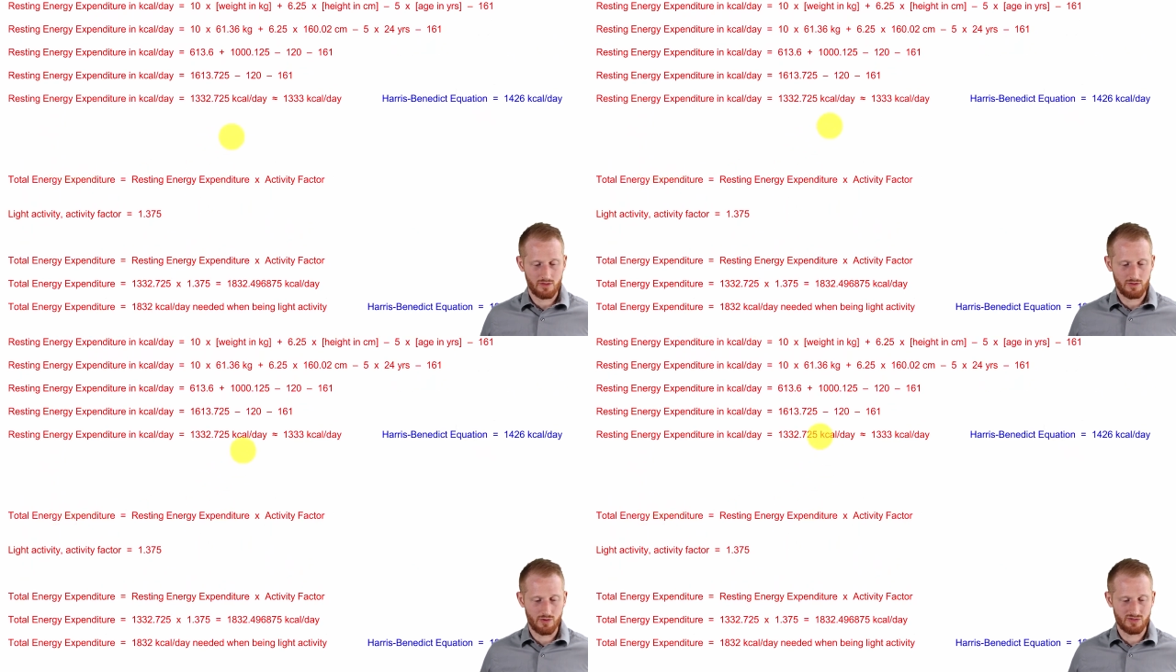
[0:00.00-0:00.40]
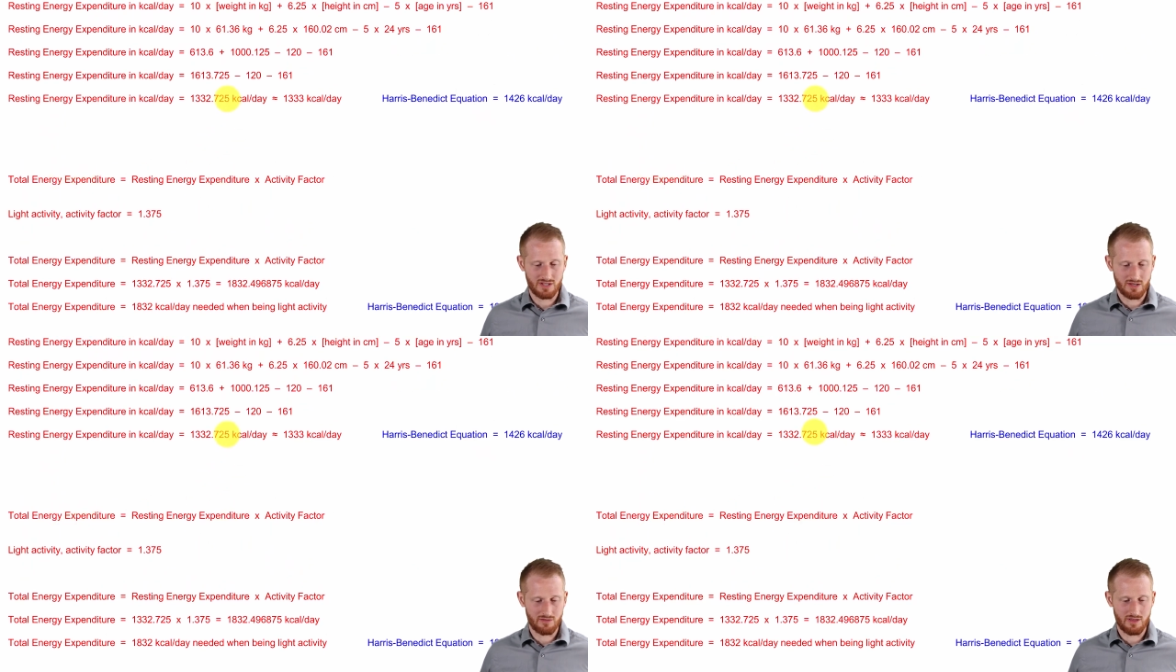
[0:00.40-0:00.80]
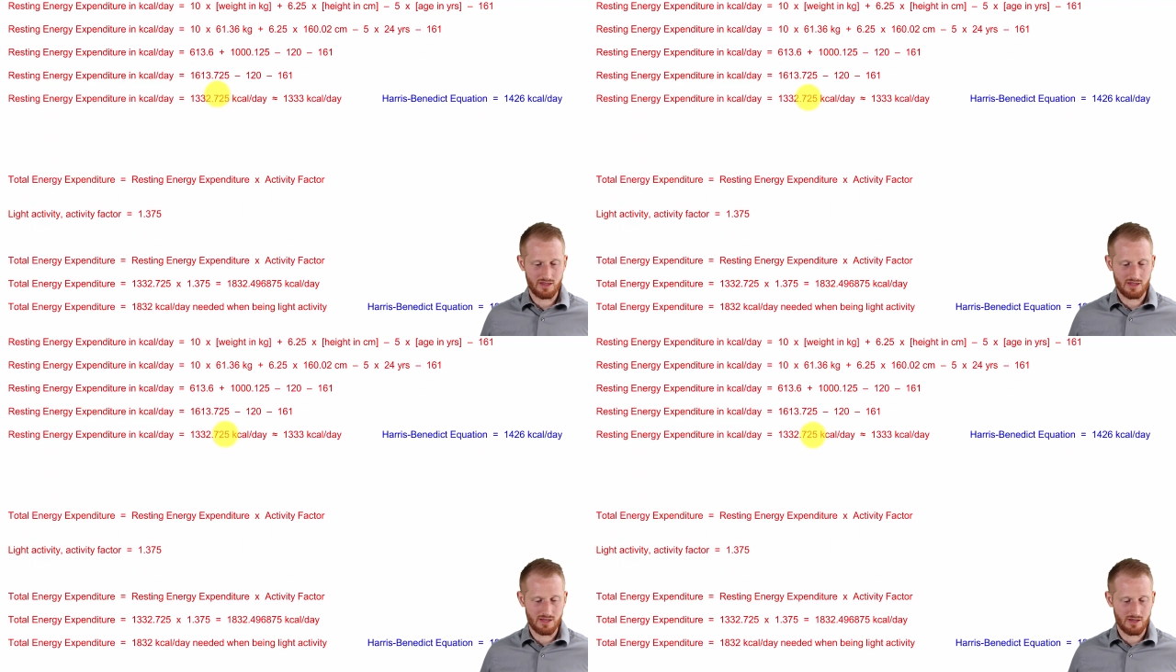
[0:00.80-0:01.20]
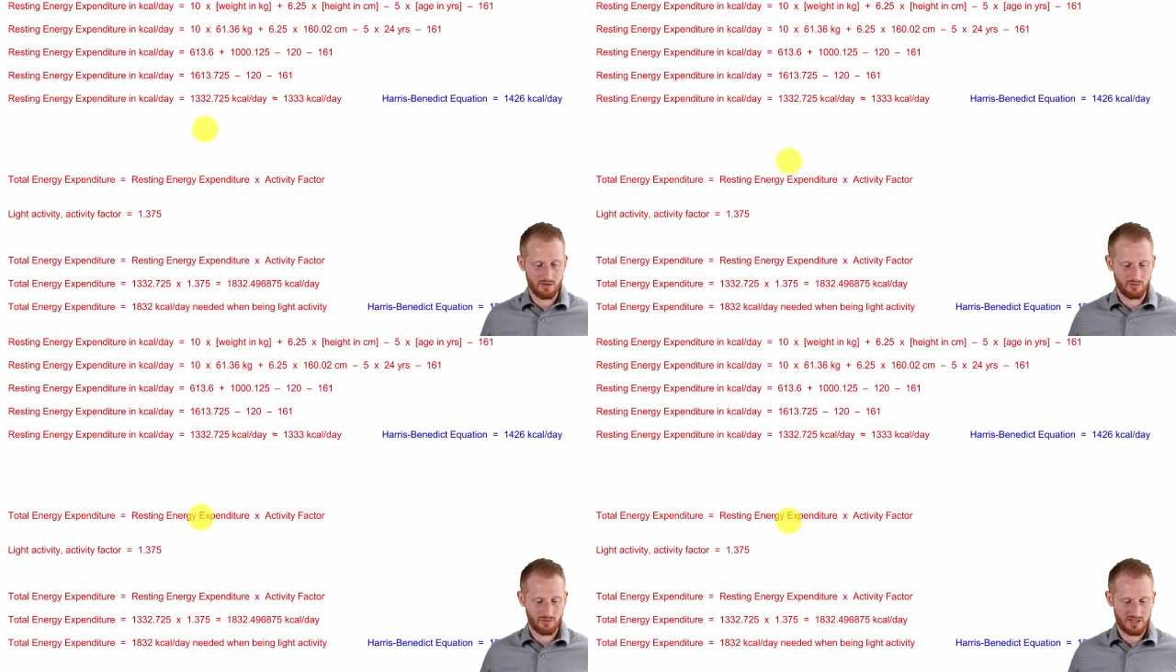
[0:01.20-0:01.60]
using
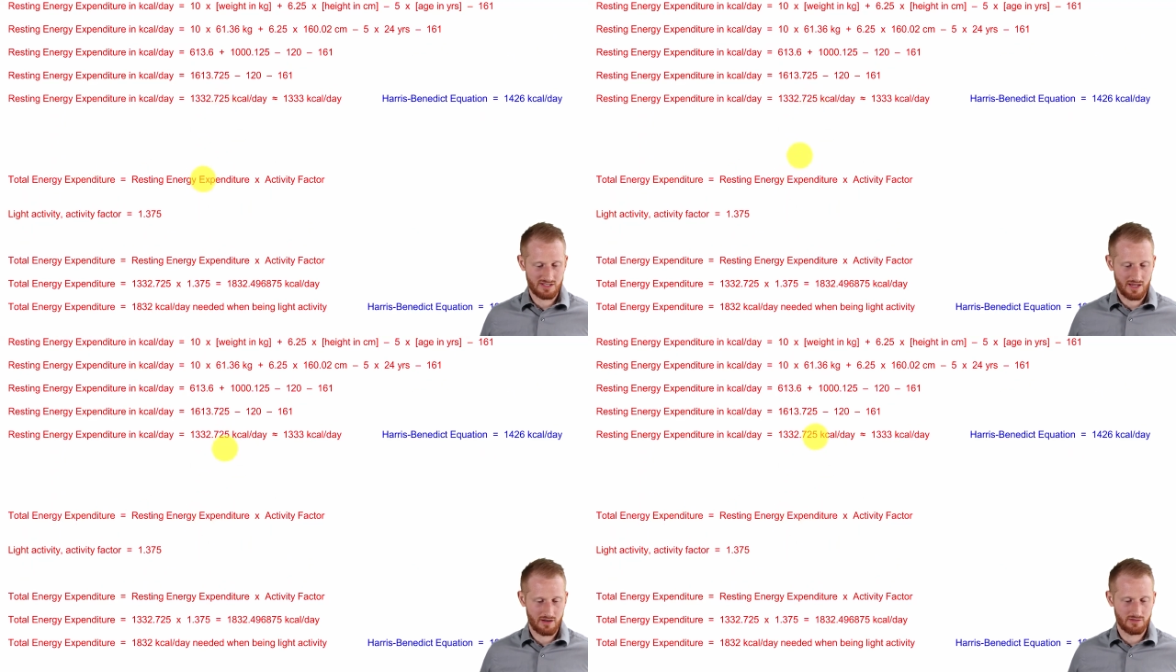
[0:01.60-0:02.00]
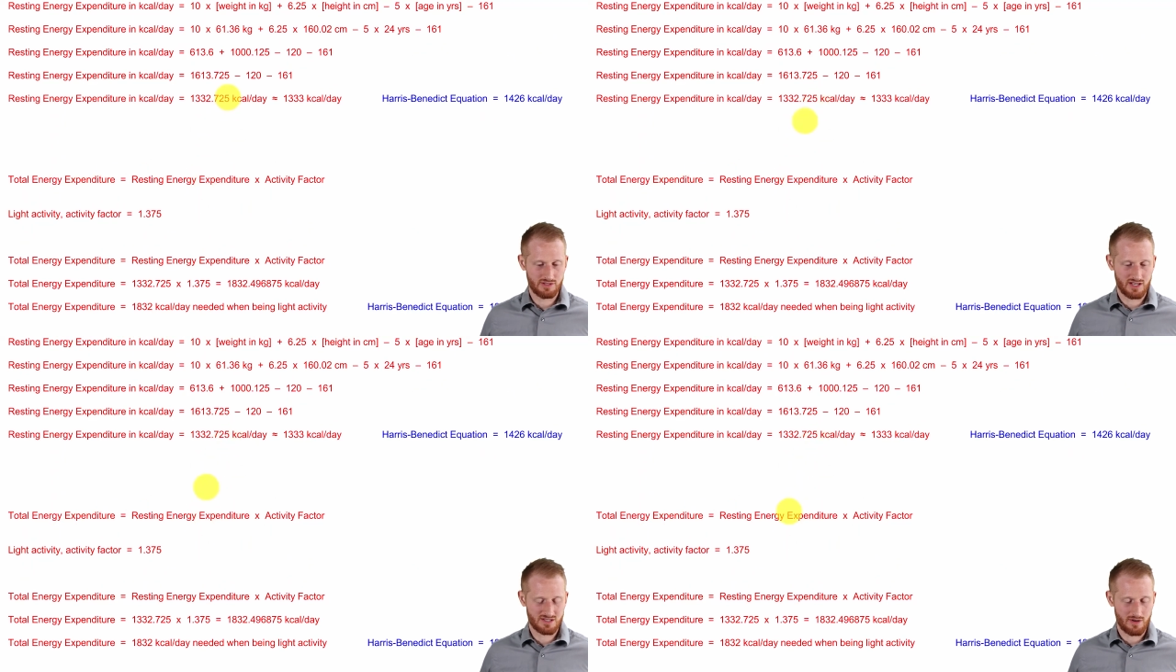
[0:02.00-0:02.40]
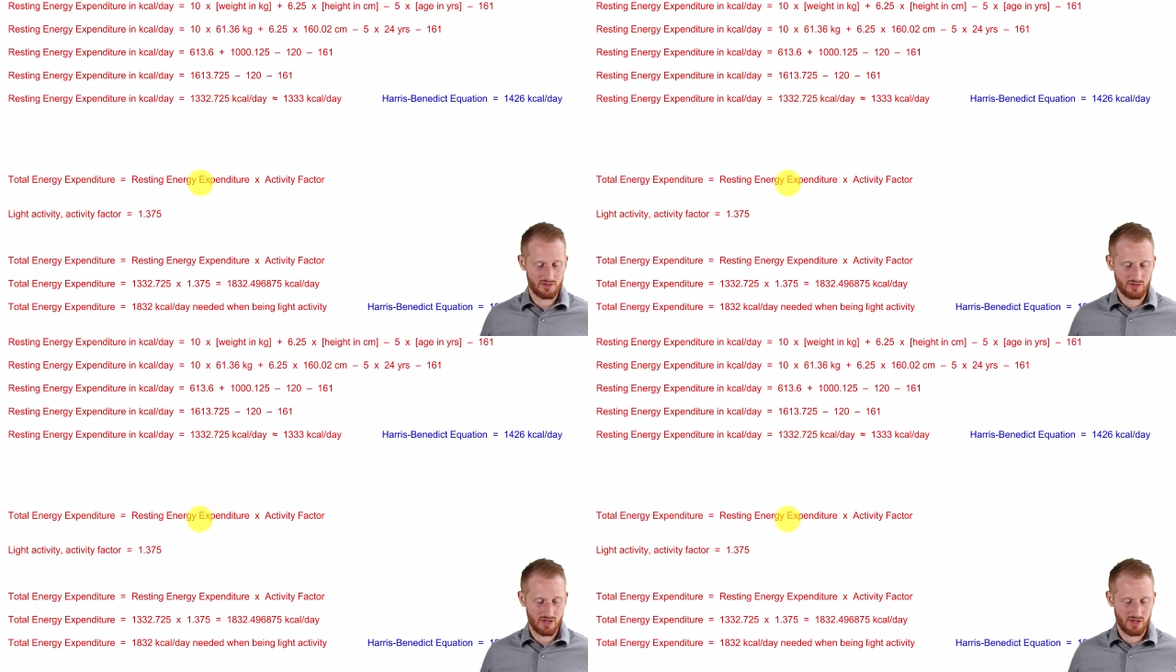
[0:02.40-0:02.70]
the resting energy expenditure